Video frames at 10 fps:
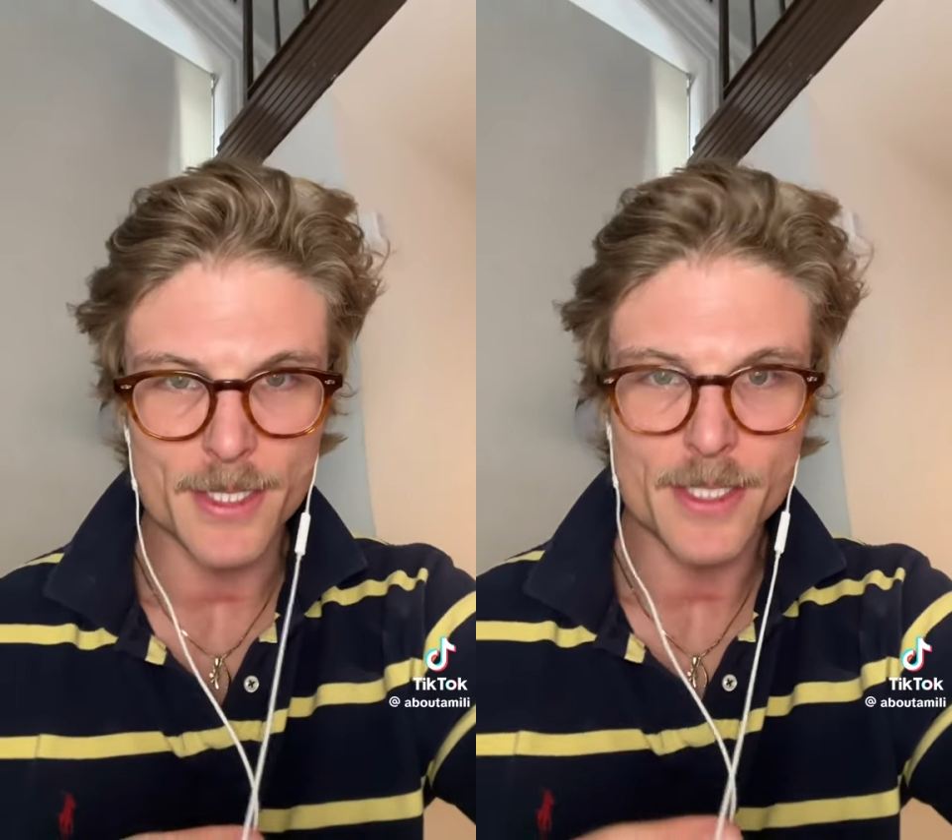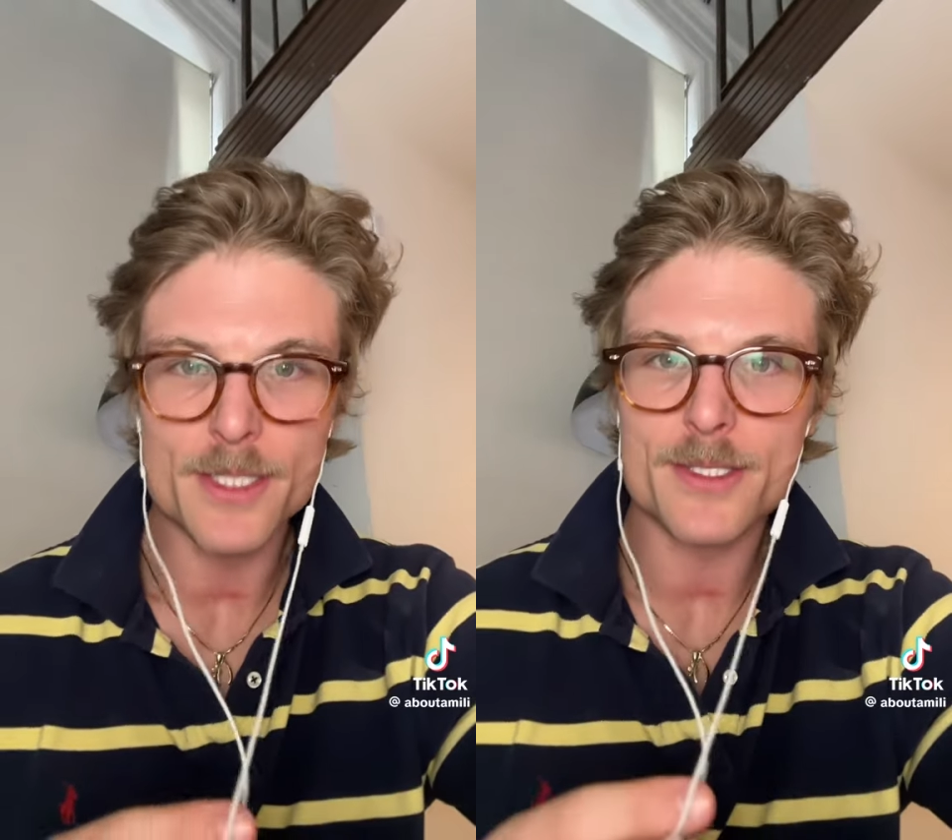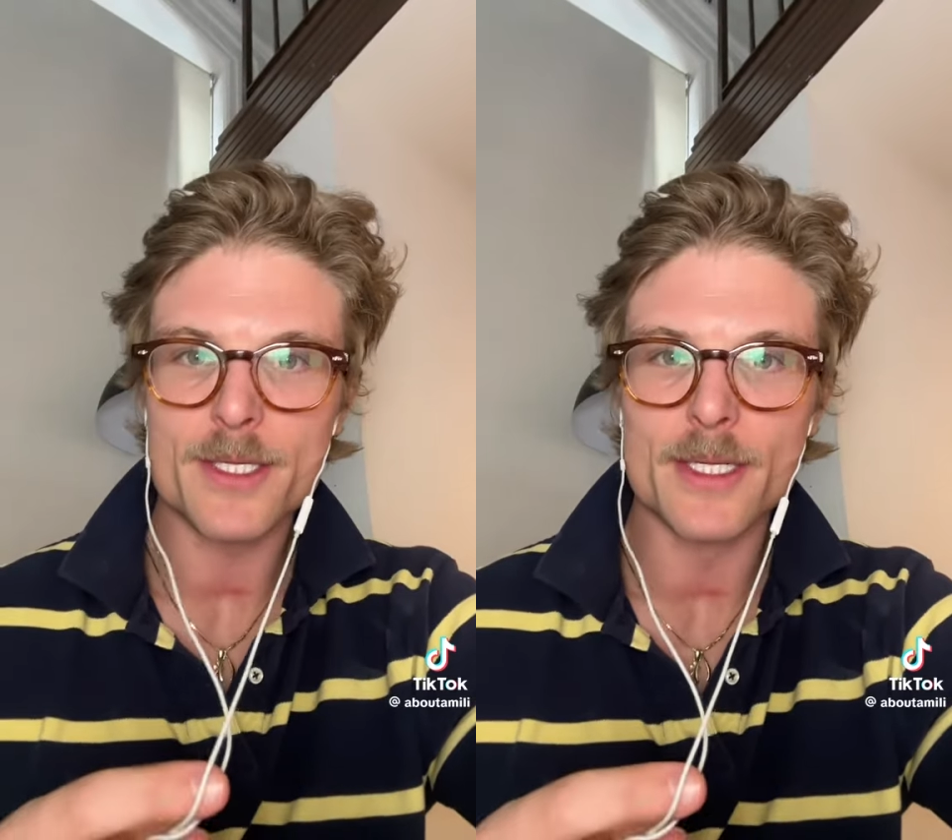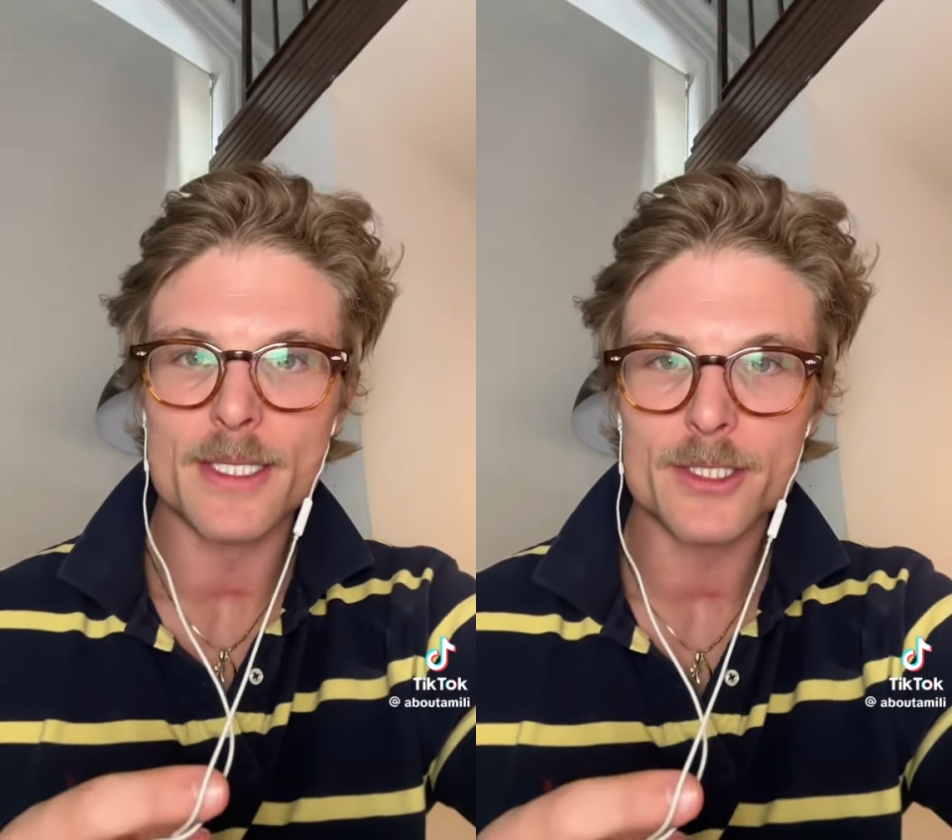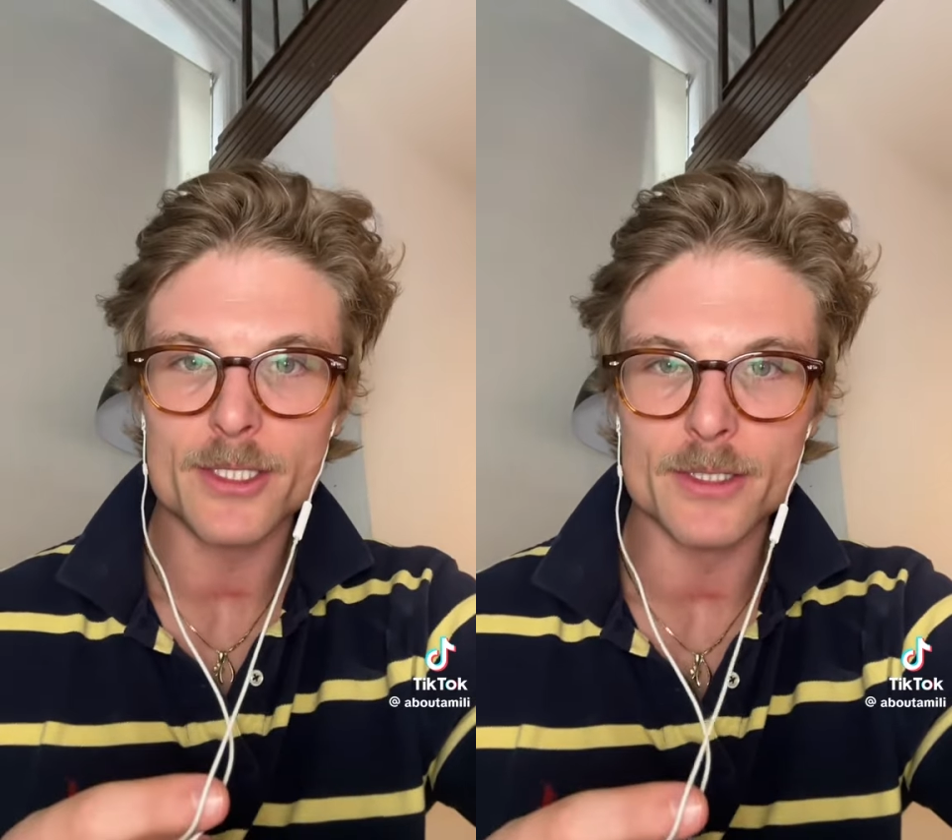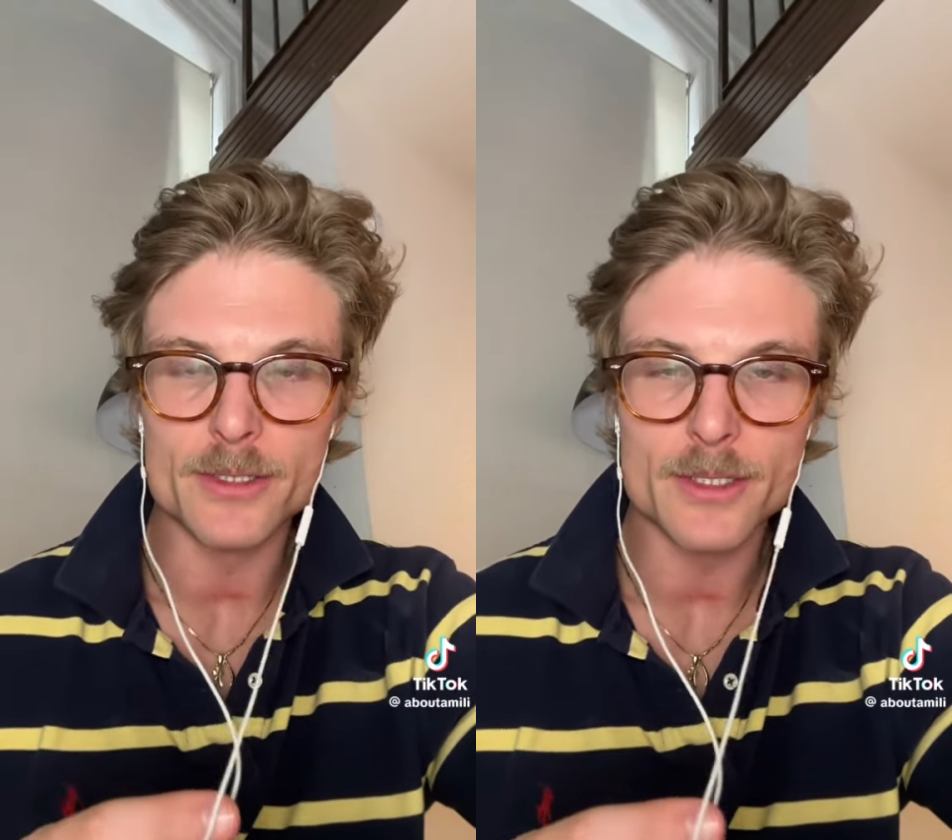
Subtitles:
ease conditions,